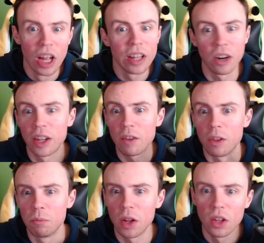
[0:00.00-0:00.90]
they are
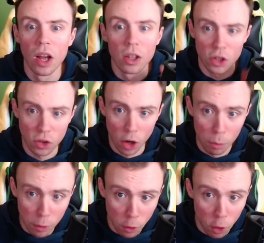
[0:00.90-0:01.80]
given, but the star
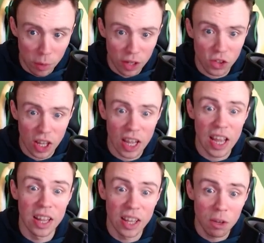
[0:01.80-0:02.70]
performance
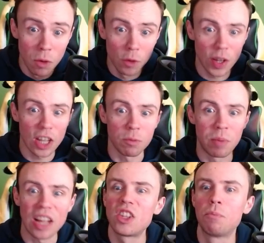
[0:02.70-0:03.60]
in this movie is
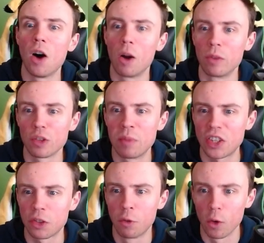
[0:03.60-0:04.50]
Betsy Palmer as
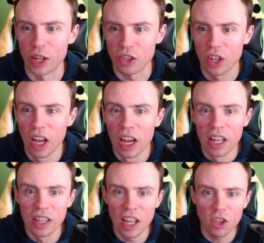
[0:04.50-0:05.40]
Mrs. Voorhees.
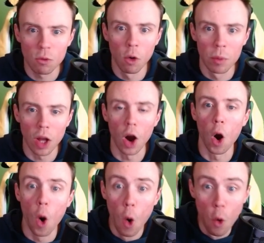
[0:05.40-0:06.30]
This woman
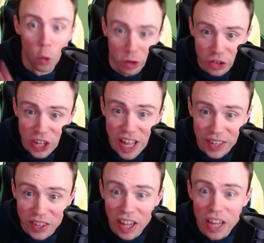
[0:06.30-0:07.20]
owns
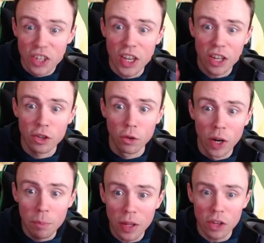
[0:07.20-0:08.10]
it. She is
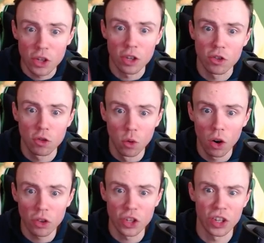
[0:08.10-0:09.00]
creepy, she is
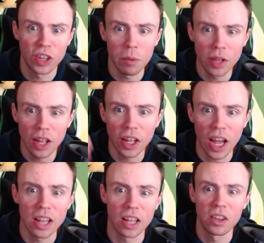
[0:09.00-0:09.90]
strong, she's intimidating,
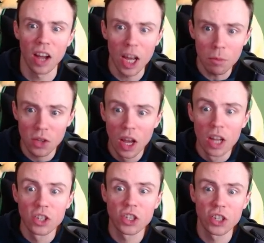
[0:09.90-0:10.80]
and at times
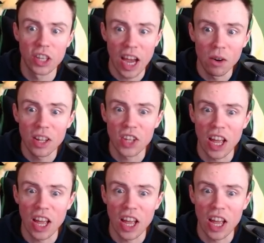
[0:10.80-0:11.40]
scary as